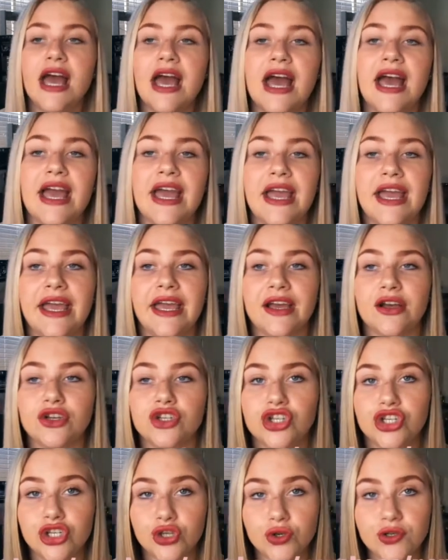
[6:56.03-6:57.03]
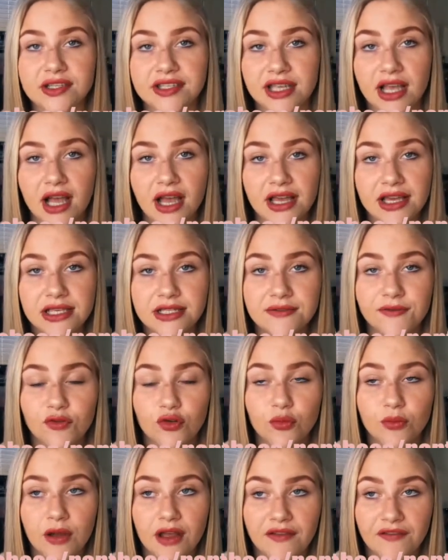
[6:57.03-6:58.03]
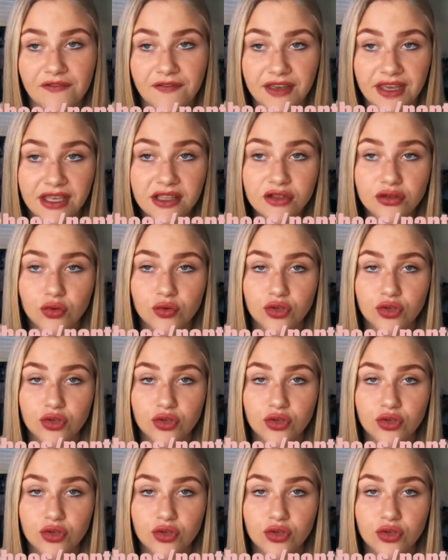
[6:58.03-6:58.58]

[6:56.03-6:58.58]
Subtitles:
a shoe size for my feet,